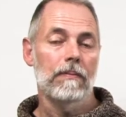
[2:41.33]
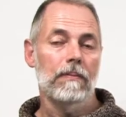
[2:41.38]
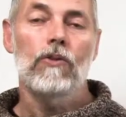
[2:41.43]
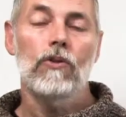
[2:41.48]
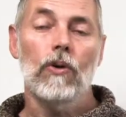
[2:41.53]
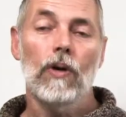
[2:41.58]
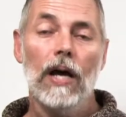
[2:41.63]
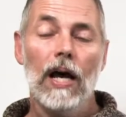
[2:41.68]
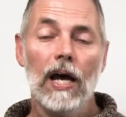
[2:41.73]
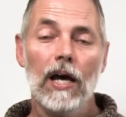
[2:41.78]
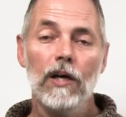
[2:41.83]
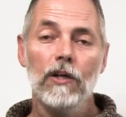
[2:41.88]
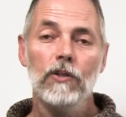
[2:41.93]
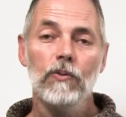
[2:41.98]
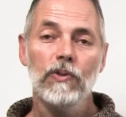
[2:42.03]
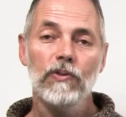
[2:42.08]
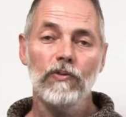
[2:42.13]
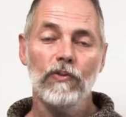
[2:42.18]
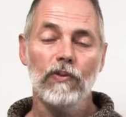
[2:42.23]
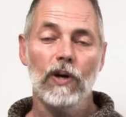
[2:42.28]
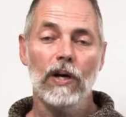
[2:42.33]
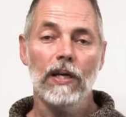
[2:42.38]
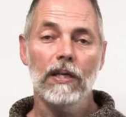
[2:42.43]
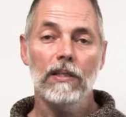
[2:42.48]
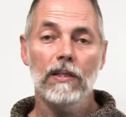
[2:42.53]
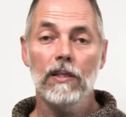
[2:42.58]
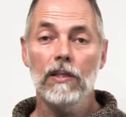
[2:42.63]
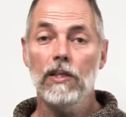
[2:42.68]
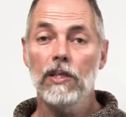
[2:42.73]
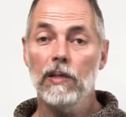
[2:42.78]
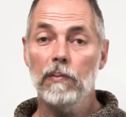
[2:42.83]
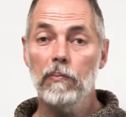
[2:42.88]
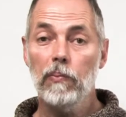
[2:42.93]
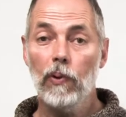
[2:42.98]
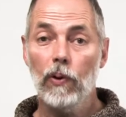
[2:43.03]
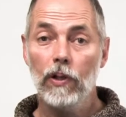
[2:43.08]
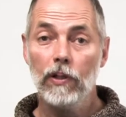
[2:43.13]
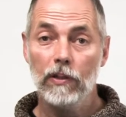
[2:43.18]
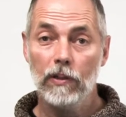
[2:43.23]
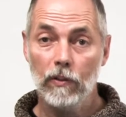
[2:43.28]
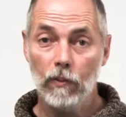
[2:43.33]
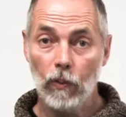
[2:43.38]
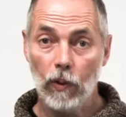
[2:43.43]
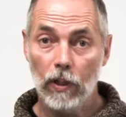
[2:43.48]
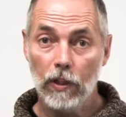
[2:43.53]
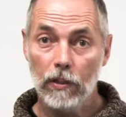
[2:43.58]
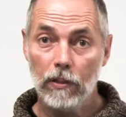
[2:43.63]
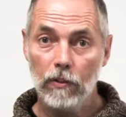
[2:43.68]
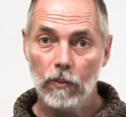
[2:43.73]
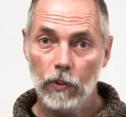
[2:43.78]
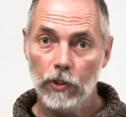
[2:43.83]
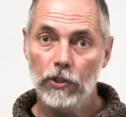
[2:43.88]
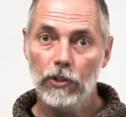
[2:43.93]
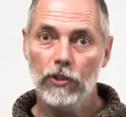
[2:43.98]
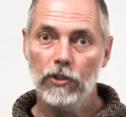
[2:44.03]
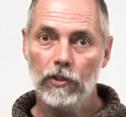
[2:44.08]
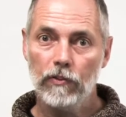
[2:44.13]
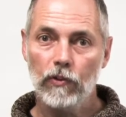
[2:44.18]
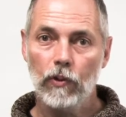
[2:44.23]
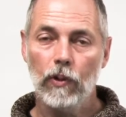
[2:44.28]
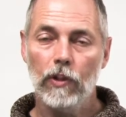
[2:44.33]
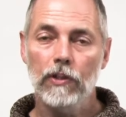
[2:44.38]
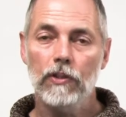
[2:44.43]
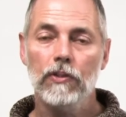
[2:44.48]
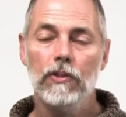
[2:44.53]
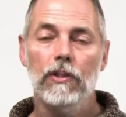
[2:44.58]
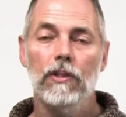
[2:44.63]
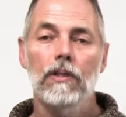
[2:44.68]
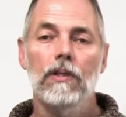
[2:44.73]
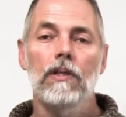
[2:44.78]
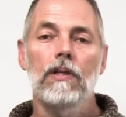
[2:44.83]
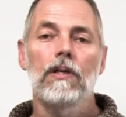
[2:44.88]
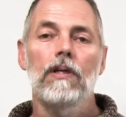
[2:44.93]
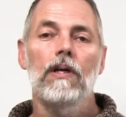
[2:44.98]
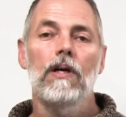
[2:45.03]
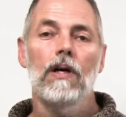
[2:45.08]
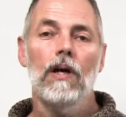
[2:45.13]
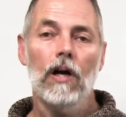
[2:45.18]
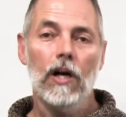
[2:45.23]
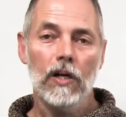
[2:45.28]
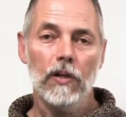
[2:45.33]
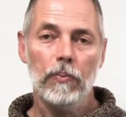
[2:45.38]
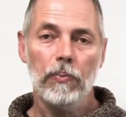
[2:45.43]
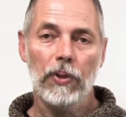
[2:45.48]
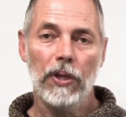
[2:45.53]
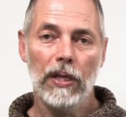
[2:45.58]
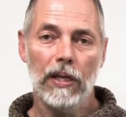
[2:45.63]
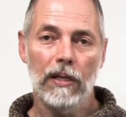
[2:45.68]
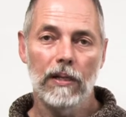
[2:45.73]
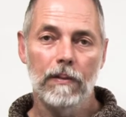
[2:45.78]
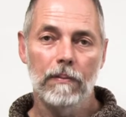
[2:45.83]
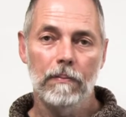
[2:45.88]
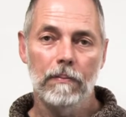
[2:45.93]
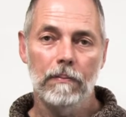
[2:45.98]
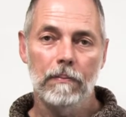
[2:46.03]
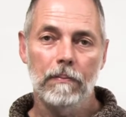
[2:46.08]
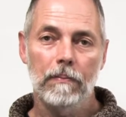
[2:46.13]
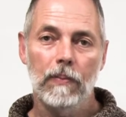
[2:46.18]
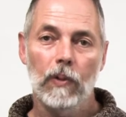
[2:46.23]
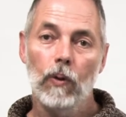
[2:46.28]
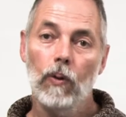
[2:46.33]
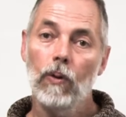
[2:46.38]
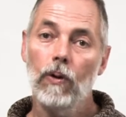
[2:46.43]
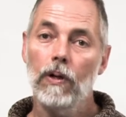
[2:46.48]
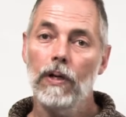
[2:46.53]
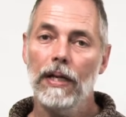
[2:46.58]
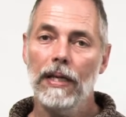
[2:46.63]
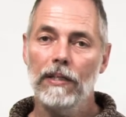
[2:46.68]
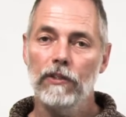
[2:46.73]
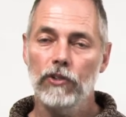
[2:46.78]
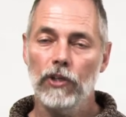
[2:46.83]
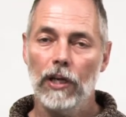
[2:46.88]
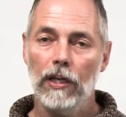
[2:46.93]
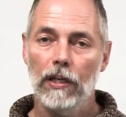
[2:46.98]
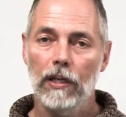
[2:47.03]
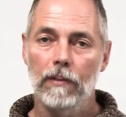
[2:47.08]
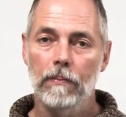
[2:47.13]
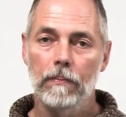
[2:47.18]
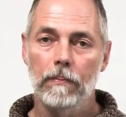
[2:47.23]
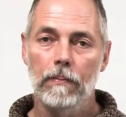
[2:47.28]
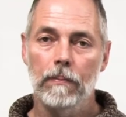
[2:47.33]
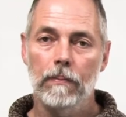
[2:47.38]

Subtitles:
So how do we find the important one, which is, of course, heart pain or angina?